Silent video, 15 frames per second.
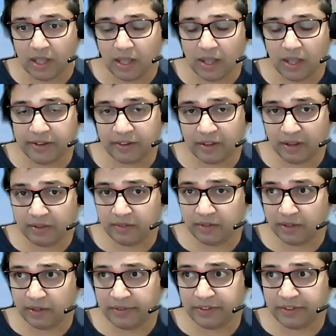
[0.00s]

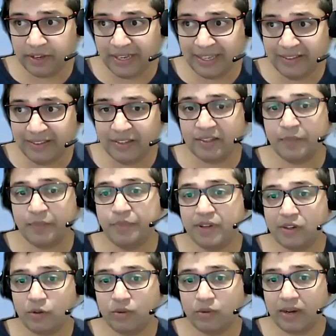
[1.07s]
It's an easy
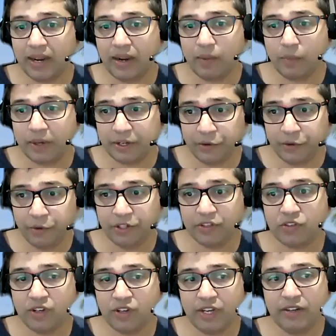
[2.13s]
subject to crack, but you
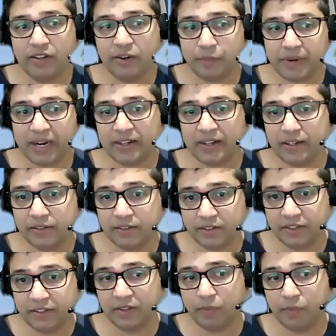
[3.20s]
just need the practice,
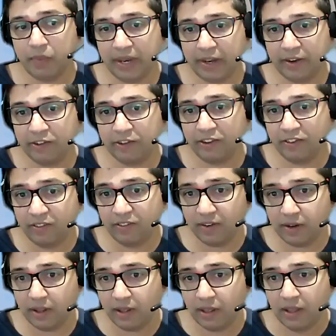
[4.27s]
discipline, and
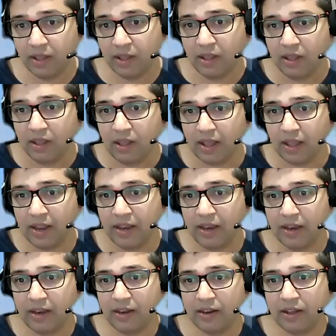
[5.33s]
sincerity.
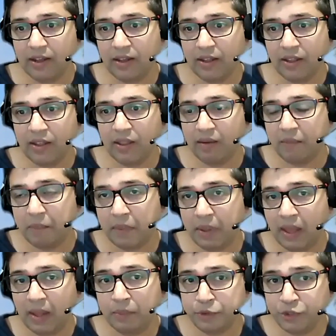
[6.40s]
And
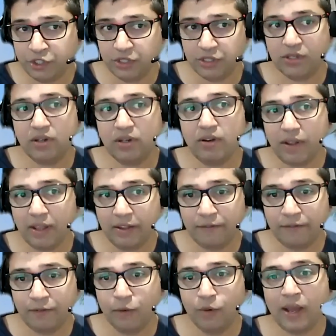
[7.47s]
I'm sure
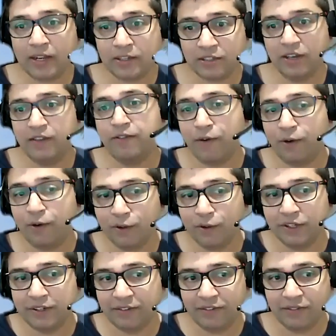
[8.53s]
if you actually follow
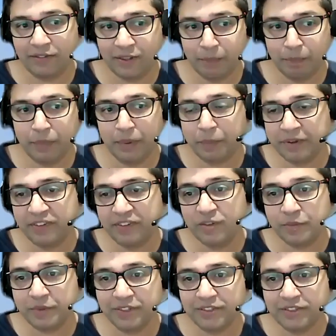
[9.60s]
the simple
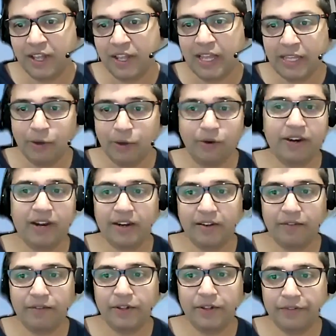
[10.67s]
principles, you'll crack
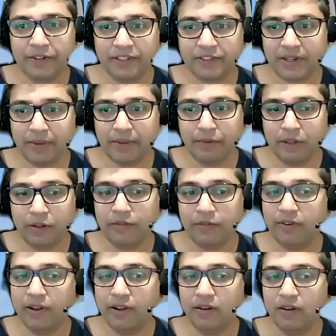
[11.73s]
it for the first time without
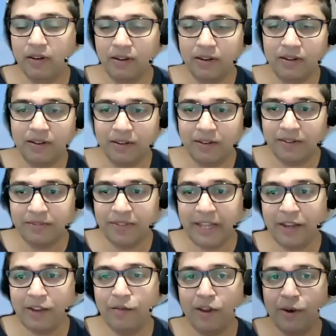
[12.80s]
fail.
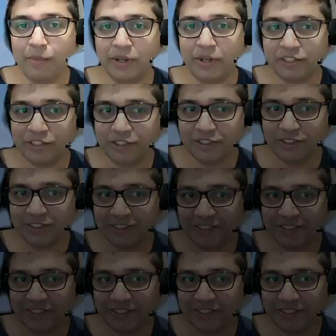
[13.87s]
Thank you very much.